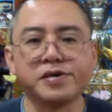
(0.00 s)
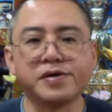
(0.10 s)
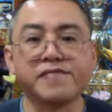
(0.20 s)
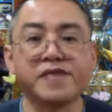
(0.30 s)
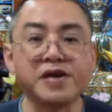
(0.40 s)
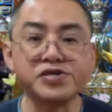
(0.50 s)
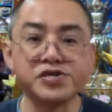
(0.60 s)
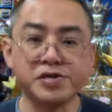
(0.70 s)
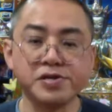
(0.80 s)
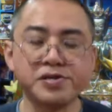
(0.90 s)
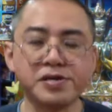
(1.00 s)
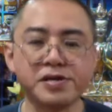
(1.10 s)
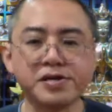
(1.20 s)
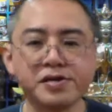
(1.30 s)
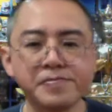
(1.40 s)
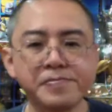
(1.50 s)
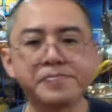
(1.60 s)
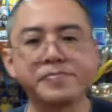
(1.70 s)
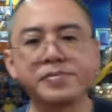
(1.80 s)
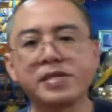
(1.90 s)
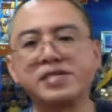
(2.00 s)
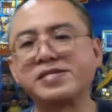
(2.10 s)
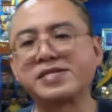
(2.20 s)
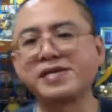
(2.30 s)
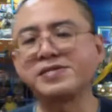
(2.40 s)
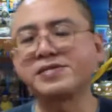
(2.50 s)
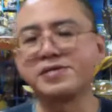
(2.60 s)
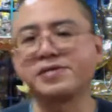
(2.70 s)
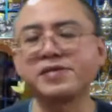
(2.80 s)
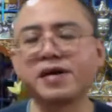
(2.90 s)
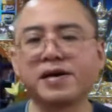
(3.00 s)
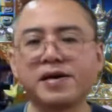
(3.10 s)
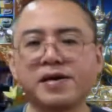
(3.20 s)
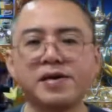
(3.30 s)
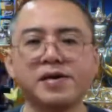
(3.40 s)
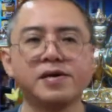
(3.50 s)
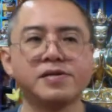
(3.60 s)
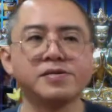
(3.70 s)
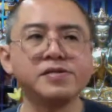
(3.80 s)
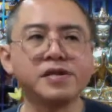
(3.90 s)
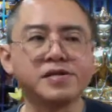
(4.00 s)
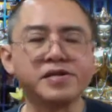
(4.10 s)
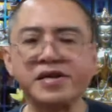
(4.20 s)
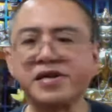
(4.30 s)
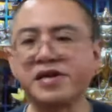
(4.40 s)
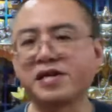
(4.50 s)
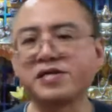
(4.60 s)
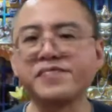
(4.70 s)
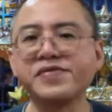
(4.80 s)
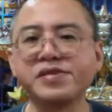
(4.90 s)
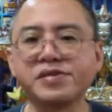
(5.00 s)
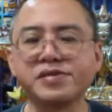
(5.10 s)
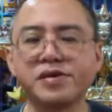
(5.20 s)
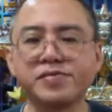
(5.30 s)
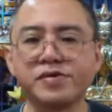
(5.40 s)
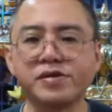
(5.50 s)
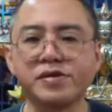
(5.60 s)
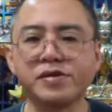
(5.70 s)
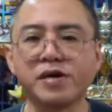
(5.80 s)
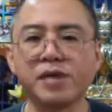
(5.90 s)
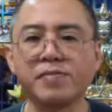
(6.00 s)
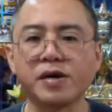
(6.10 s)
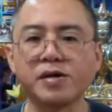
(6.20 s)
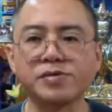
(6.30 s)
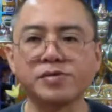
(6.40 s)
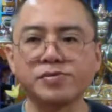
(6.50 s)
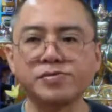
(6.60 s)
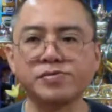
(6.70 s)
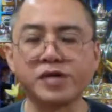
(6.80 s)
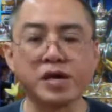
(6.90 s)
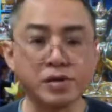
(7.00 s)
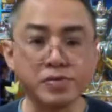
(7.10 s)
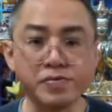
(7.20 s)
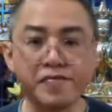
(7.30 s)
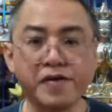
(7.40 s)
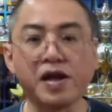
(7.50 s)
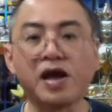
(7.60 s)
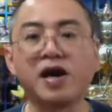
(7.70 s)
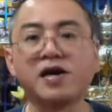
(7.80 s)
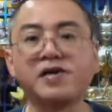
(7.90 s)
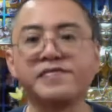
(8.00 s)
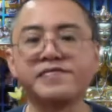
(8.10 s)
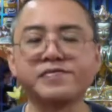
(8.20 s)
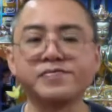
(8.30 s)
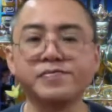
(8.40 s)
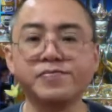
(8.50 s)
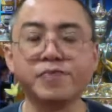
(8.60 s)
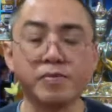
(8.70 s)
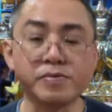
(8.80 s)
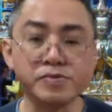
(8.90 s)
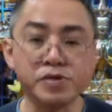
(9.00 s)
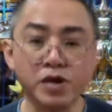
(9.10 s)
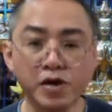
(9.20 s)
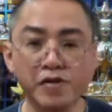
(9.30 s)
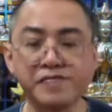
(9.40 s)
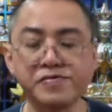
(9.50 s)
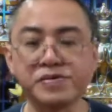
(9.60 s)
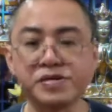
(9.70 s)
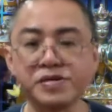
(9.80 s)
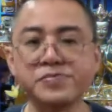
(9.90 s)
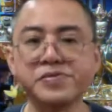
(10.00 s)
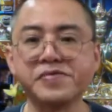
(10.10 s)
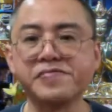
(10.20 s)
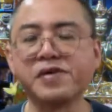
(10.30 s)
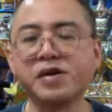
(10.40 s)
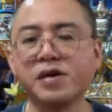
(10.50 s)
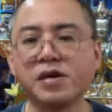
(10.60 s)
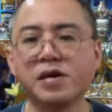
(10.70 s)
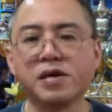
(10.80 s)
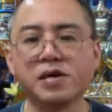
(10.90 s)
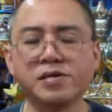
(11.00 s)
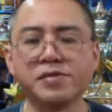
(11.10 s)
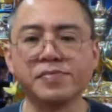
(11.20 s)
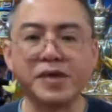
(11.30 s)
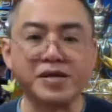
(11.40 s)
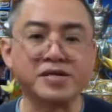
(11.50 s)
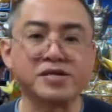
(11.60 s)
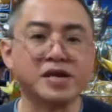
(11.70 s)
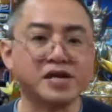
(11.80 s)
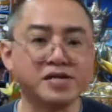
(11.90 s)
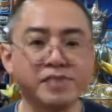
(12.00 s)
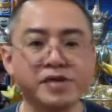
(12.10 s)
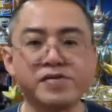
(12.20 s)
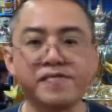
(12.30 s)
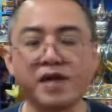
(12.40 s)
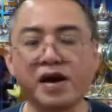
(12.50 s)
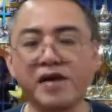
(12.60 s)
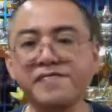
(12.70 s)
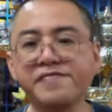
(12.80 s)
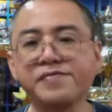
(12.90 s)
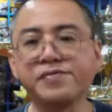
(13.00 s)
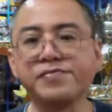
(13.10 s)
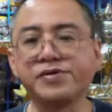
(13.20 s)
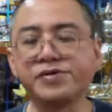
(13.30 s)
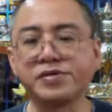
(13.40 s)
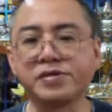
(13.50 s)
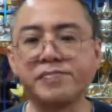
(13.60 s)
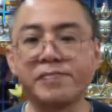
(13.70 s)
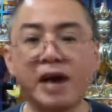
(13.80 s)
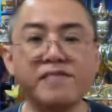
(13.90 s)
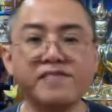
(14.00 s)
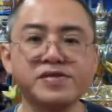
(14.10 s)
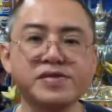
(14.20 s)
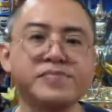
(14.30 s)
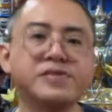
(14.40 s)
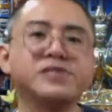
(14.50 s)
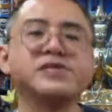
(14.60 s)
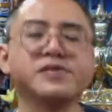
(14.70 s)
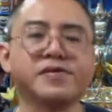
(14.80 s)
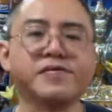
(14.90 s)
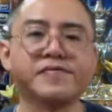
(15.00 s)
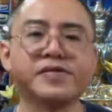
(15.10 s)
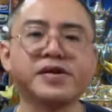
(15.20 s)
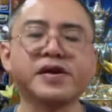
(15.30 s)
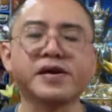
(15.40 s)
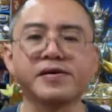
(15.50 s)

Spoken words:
functional thinking, in the sense that these are thinking activities that really help us to get on with our life, to problem solve, to deal with the practical aspects of life, which is the marvelous ability of thinking